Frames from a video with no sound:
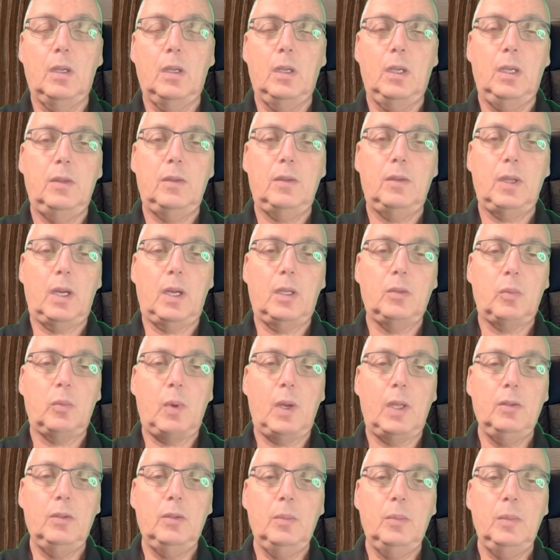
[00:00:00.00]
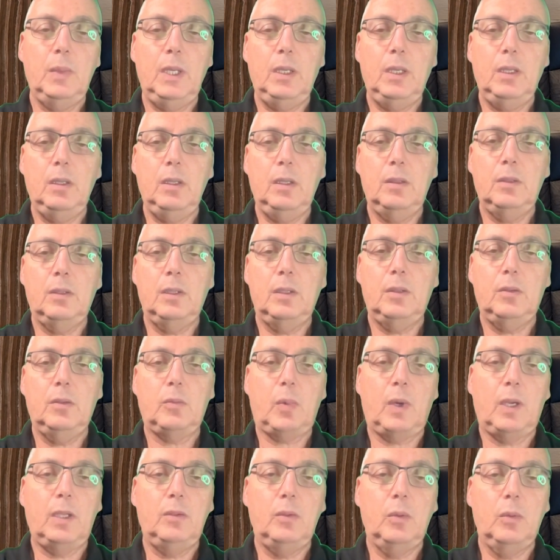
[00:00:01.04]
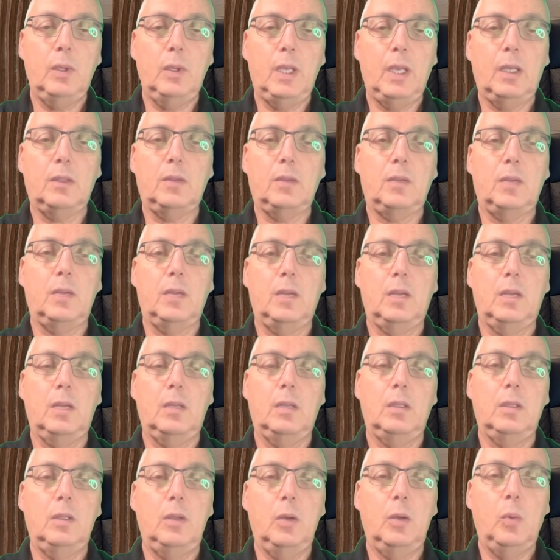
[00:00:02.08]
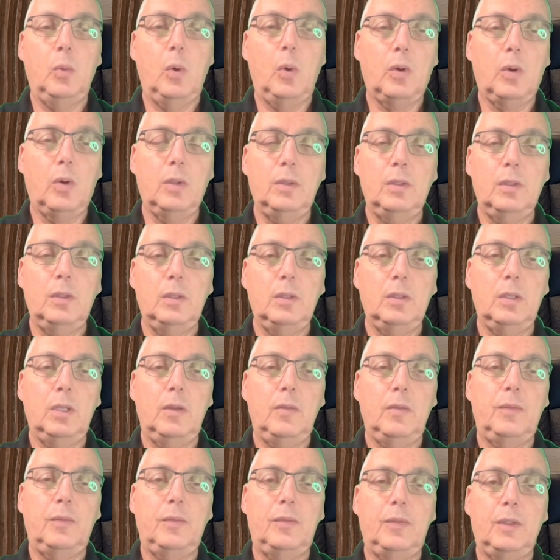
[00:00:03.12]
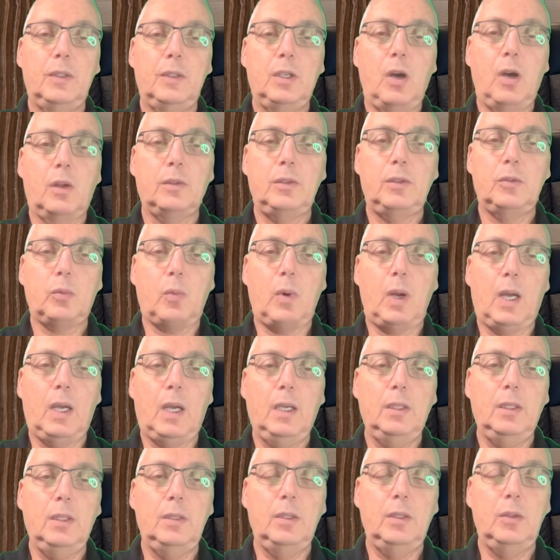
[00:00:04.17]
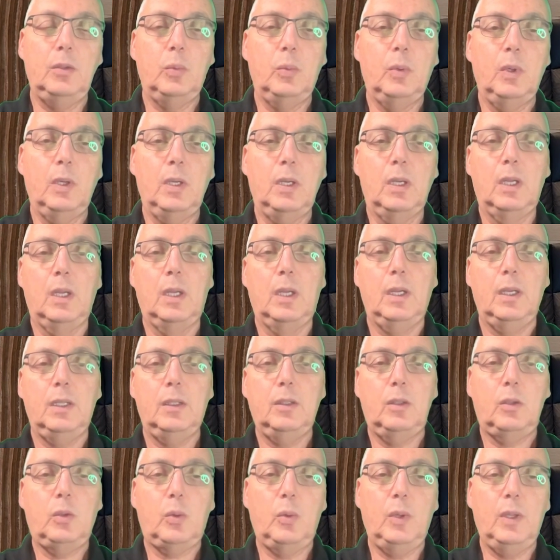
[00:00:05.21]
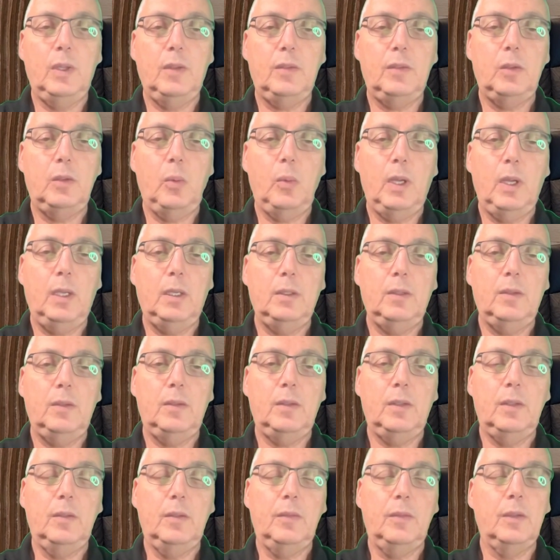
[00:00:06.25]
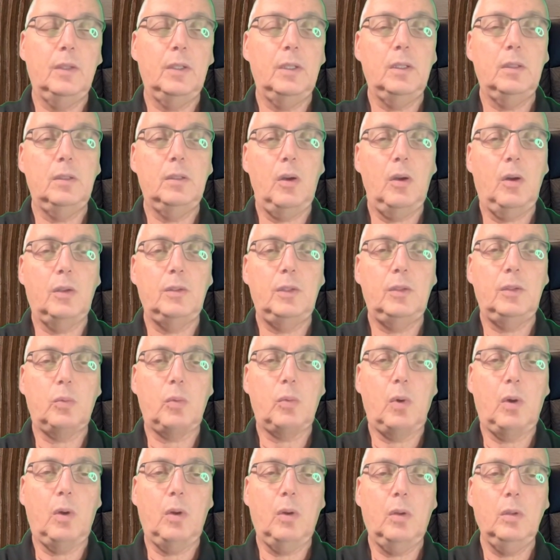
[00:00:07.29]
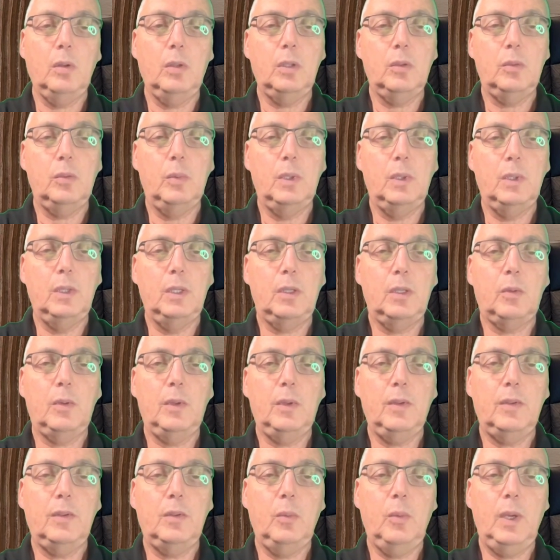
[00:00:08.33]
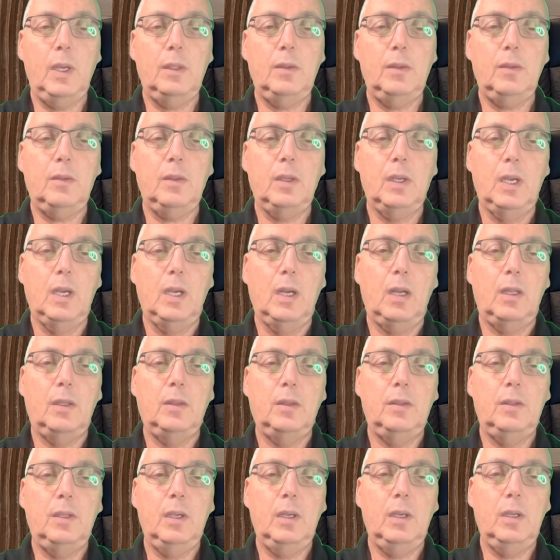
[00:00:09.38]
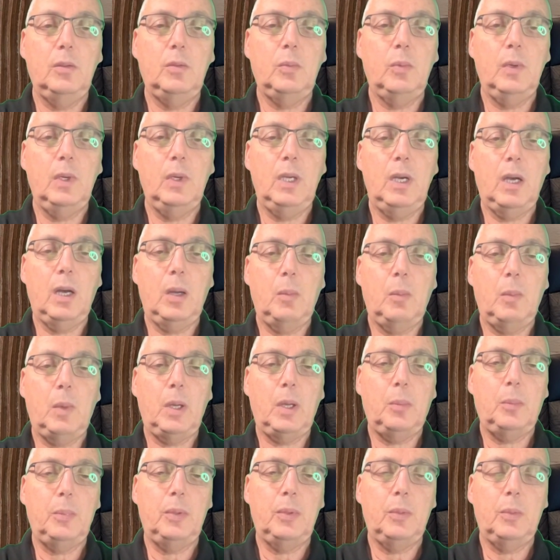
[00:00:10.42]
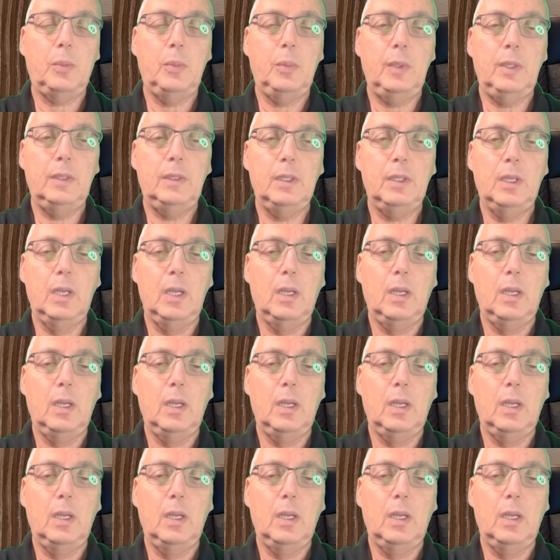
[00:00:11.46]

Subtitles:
It starts randomly and then it tries to guess the word. If it got it right, it will increase the weights. If it got it wrong, it will decrease the weights until it will come up with